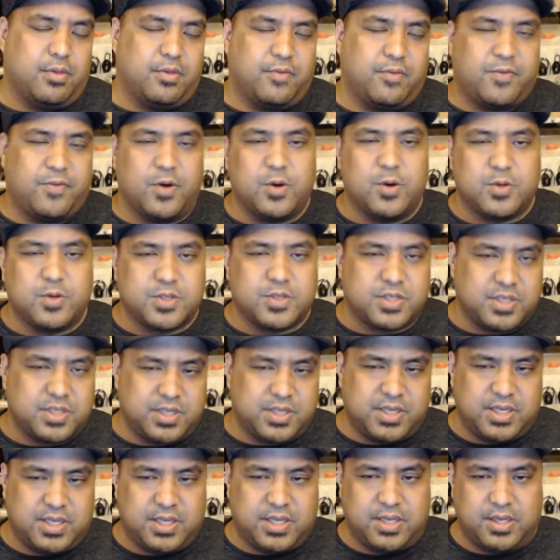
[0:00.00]
the folks
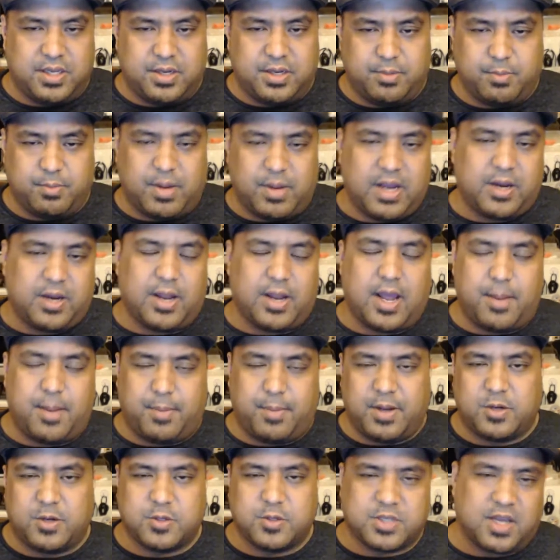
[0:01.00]
at
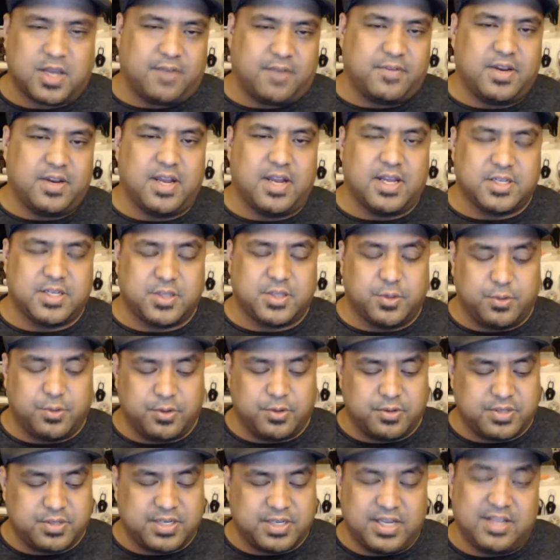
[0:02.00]
Microsoft and at
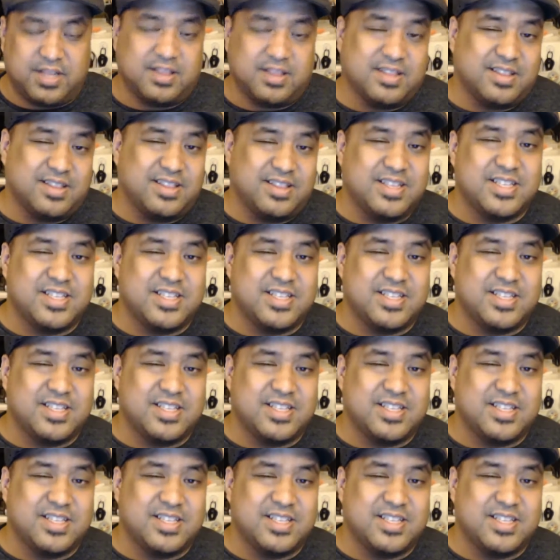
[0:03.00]
Sony are saying that